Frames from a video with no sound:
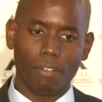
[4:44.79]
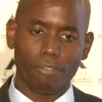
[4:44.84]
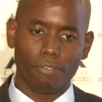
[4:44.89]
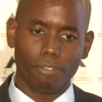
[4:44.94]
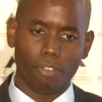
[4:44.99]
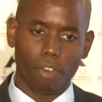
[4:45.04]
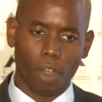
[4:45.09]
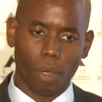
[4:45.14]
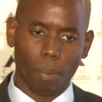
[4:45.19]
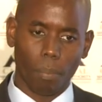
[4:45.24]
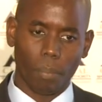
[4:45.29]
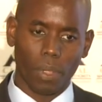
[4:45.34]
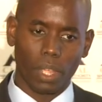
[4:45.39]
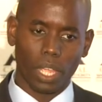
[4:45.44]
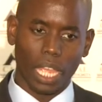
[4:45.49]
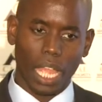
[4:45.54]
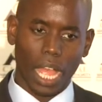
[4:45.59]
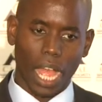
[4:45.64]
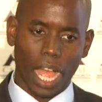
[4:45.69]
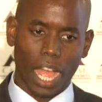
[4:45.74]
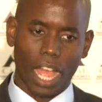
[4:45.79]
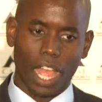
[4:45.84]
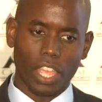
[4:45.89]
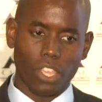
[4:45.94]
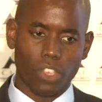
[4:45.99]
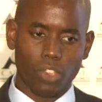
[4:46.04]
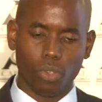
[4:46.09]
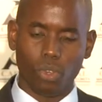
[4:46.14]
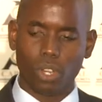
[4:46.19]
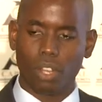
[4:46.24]
from a
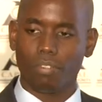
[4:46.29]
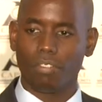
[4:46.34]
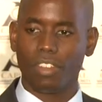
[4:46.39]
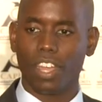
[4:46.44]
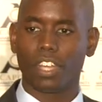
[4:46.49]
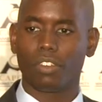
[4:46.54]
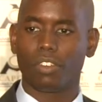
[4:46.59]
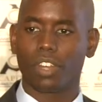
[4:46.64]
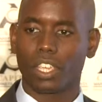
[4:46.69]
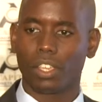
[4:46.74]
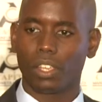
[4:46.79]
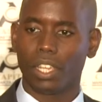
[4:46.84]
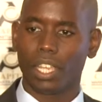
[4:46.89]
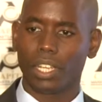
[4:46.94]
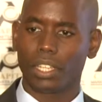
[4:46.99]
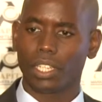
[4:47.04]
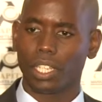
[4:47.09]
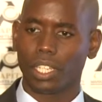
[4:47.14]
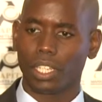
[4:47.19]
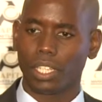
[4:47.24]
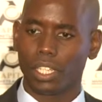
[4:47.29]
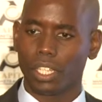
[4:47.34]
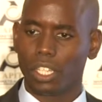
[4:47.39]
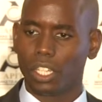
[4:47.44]
unified regulator